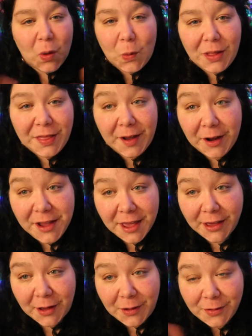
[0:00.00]
well, there
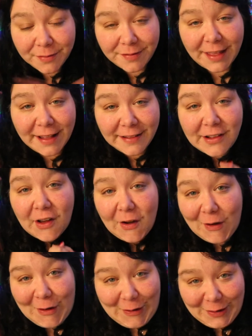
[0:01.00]
you go, that's
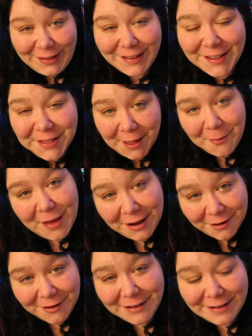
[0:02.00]
all that
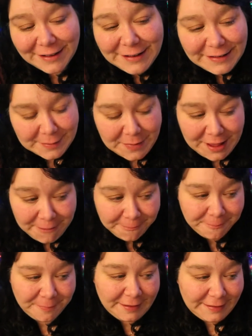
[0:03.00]
matters to me.
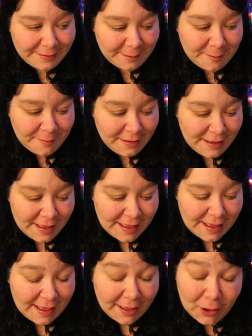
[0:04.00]
So
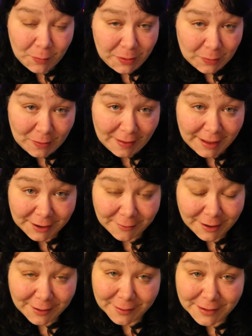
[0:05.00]
I hope you all had a
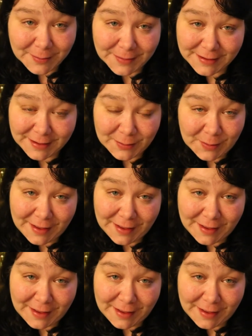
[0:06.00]
great Christmas as